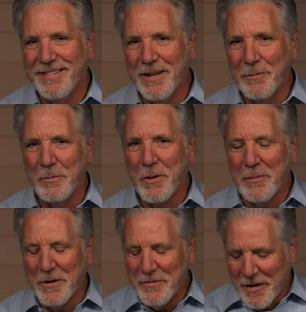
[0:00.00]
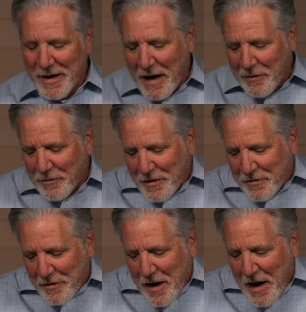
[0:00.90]
Another one probably said, "How's
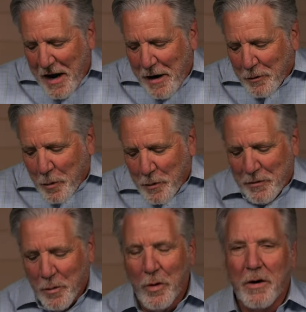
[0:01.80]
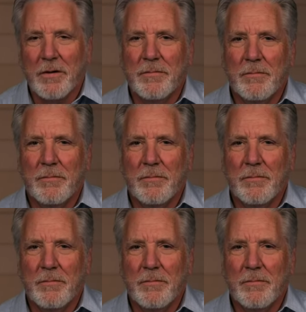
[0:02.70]
this ever going to work?